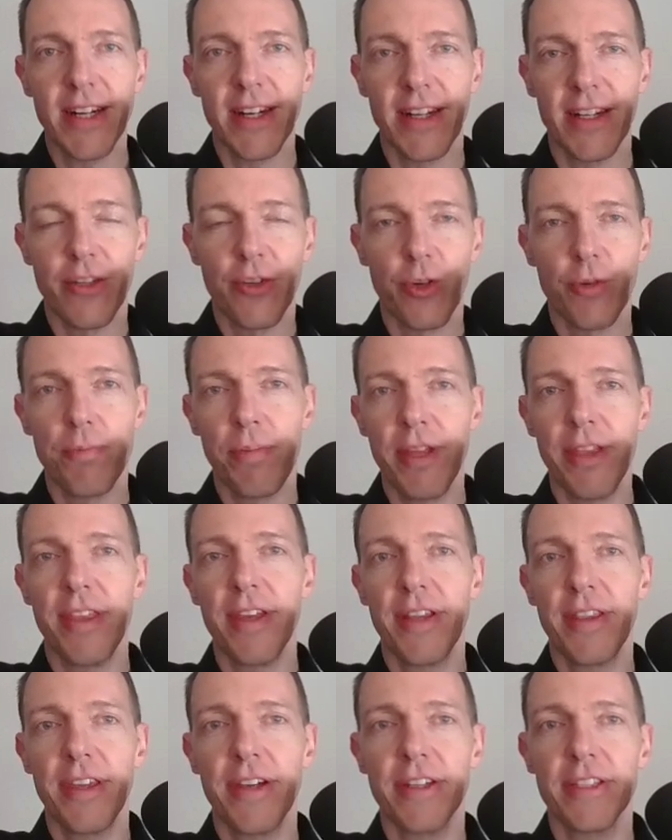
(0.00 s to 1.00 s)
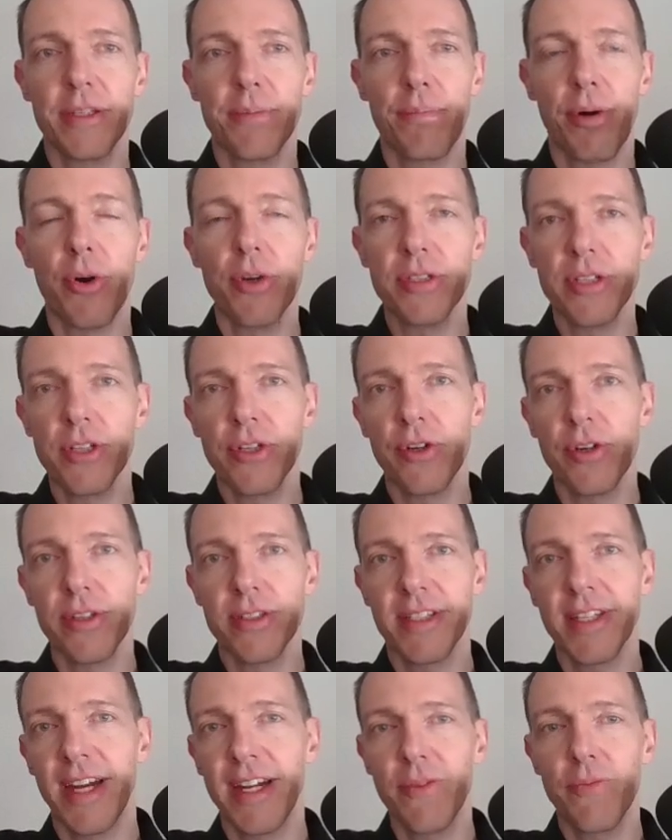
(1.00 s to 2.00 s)
it could be that there's a postal code
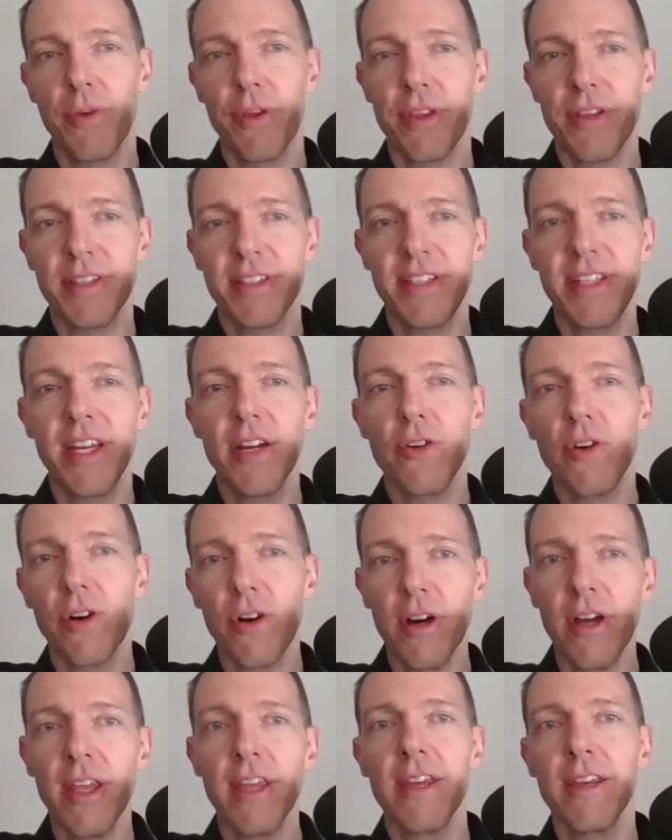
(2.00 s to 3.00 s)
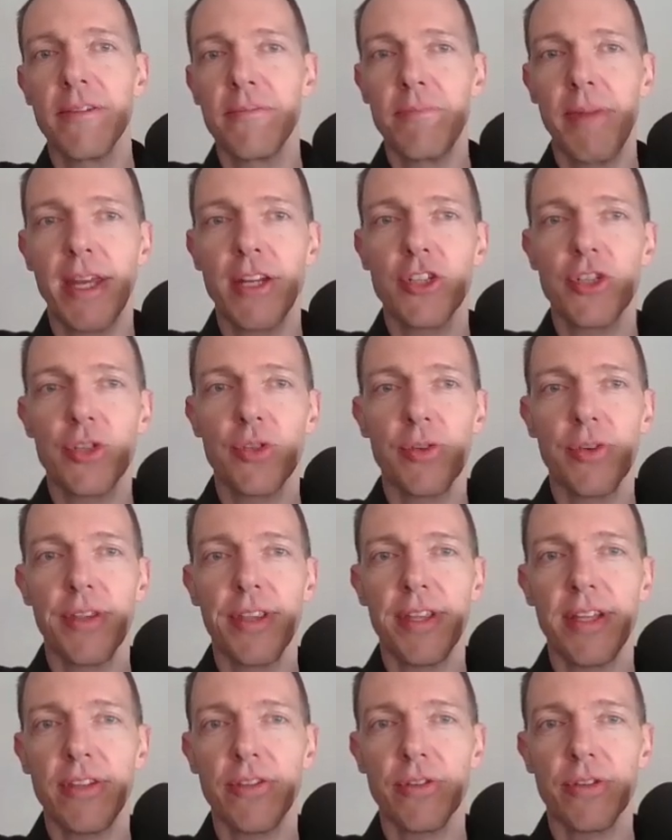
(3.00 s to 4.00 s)
starting with a 0, make sure
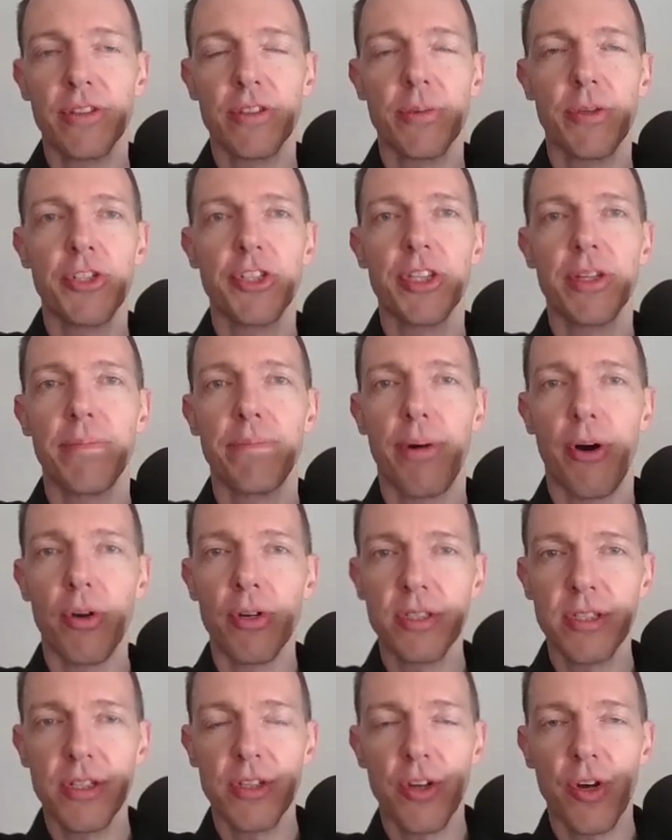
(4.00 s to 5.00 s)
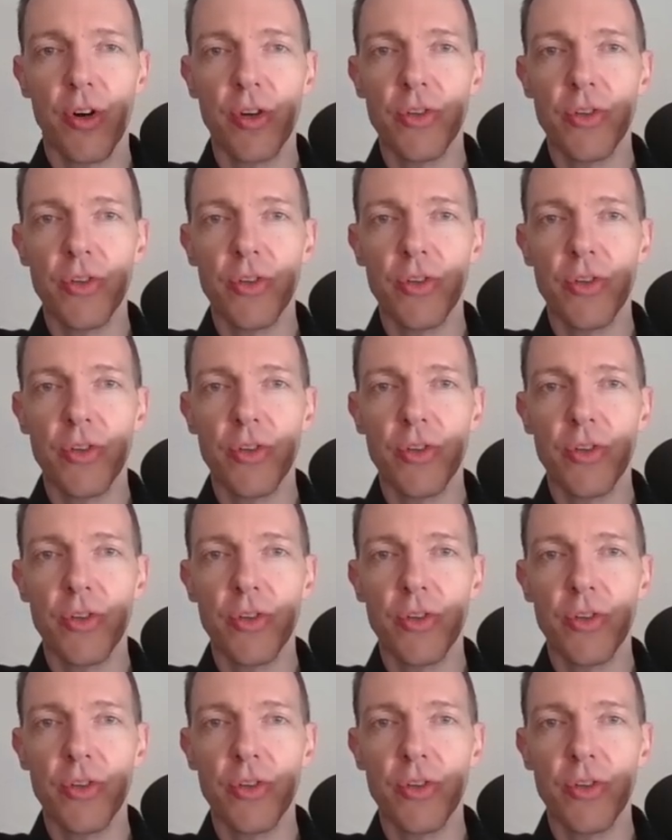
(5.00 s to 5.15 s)
that you switch the postal code